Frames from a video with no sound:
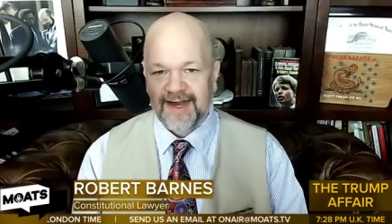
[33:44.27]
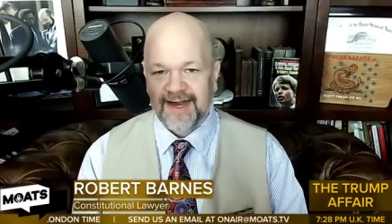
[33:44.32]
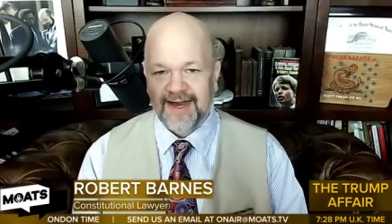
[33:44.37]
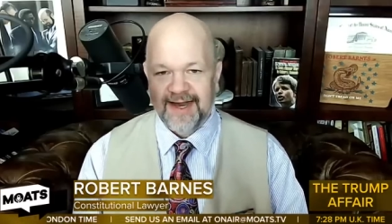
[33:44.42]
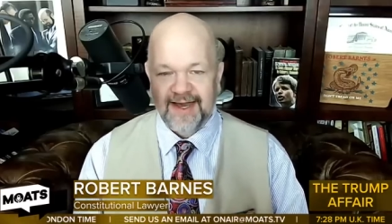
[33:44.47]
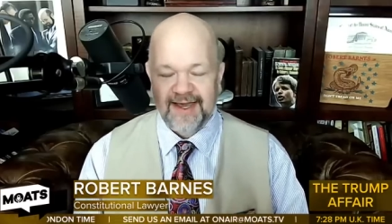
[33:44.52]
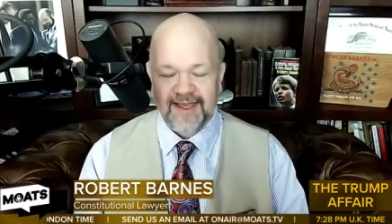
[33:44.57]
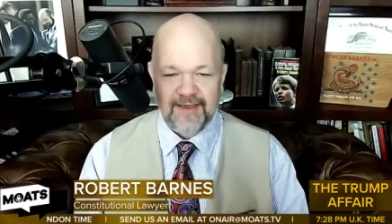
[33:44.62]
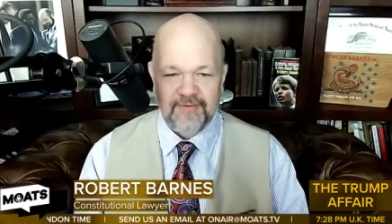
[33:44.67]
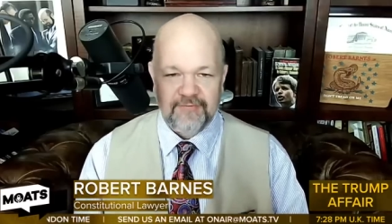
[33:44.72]

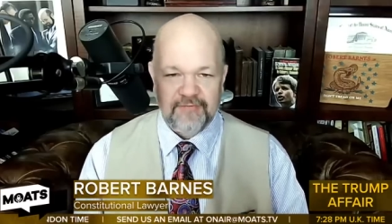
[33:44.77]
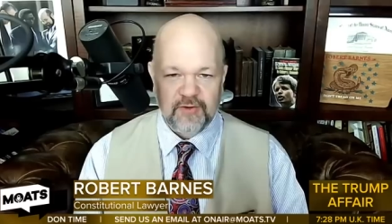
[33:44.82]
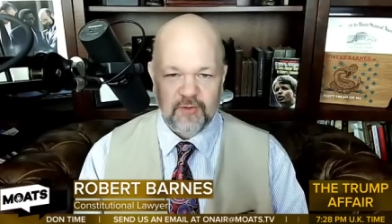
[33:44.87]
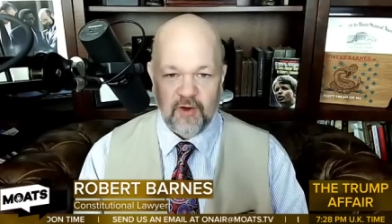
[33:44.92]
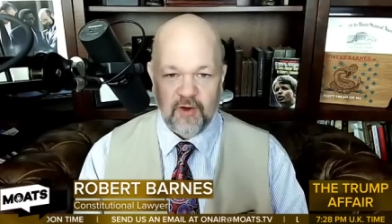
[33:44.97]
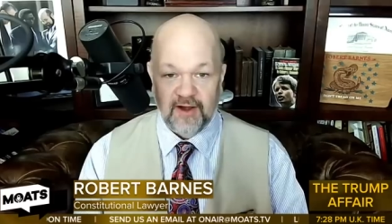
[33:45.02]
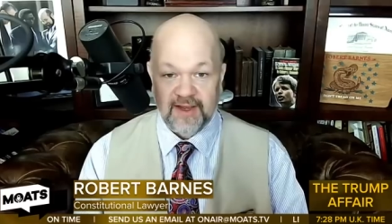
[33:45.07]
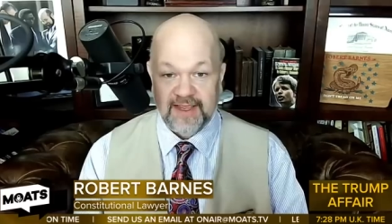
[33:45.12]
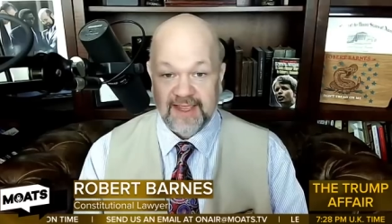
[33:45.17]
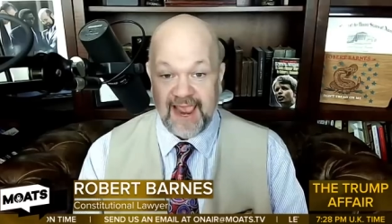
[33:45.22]
If you
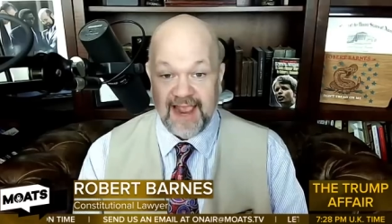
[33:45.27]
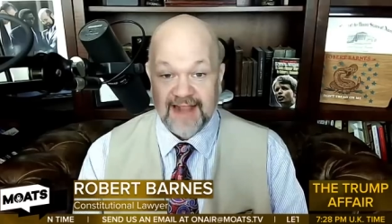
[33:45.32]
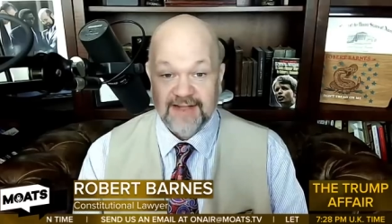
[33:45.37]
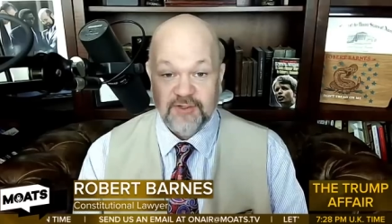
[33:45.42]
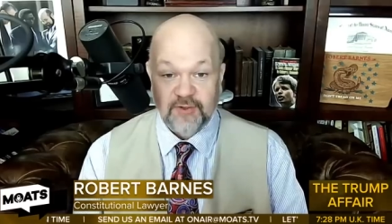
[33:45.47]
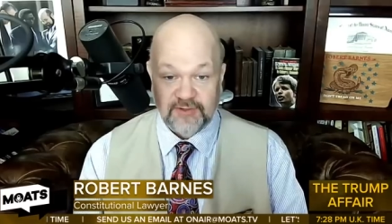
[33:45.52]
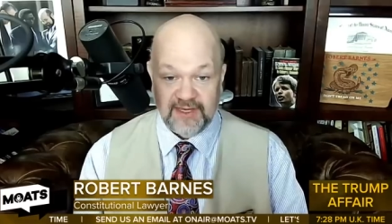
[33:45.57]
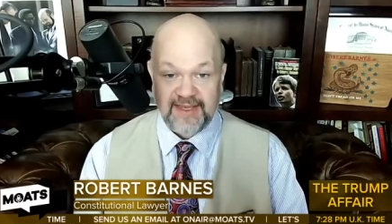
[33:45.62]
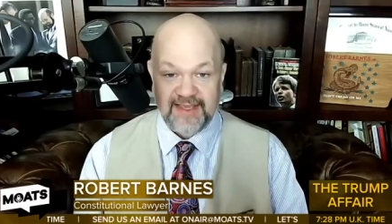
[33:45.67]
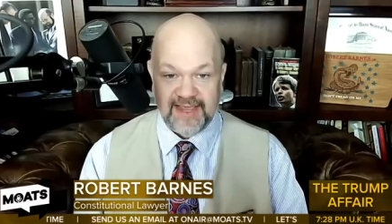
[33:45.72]
want
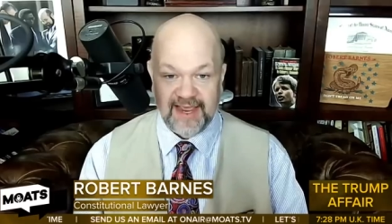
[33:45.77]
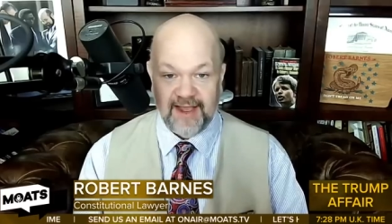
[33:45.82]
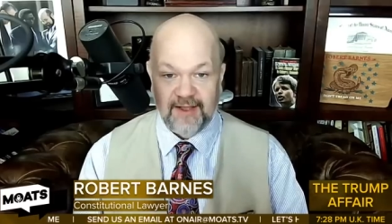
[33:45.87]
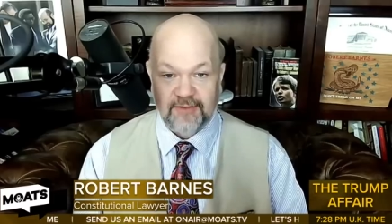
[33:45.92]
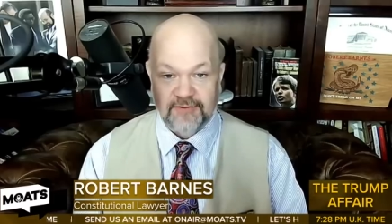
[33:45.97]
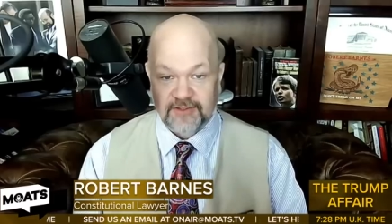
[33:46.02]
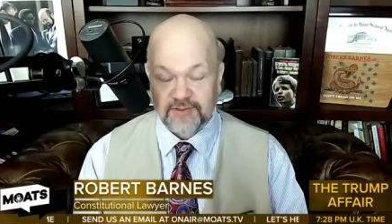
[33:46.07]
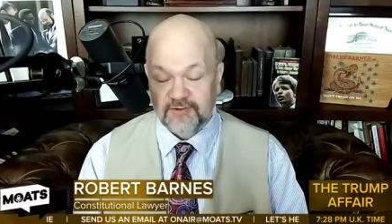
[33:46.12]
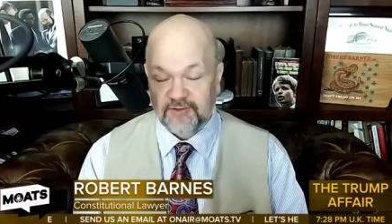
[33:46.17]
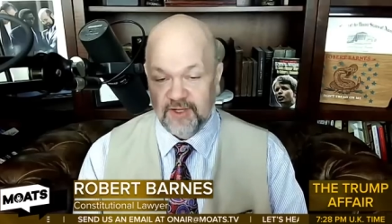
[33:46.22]
casualty counts,